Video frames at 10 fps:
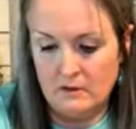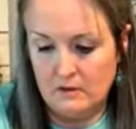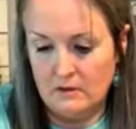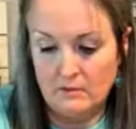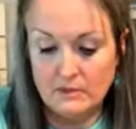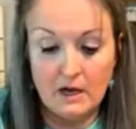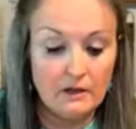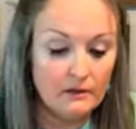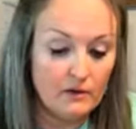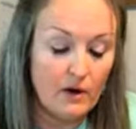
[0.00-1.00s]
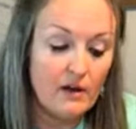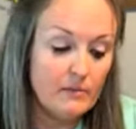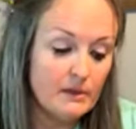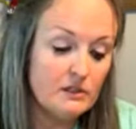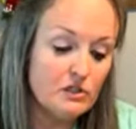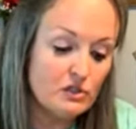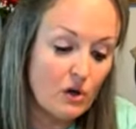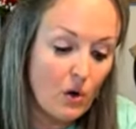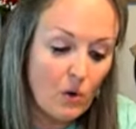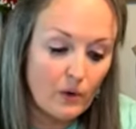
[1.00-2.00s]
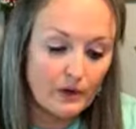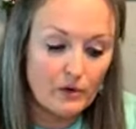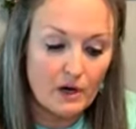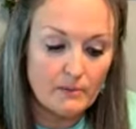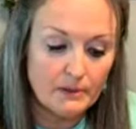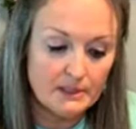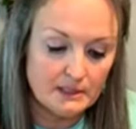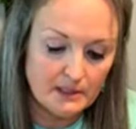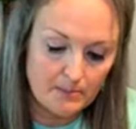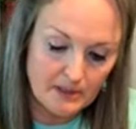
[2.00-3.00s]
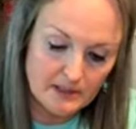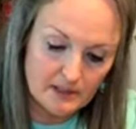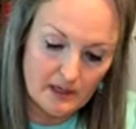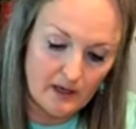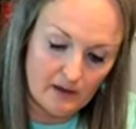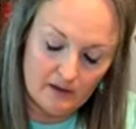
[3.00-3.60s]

I'm telling you, I have been so incredibly sleepy today.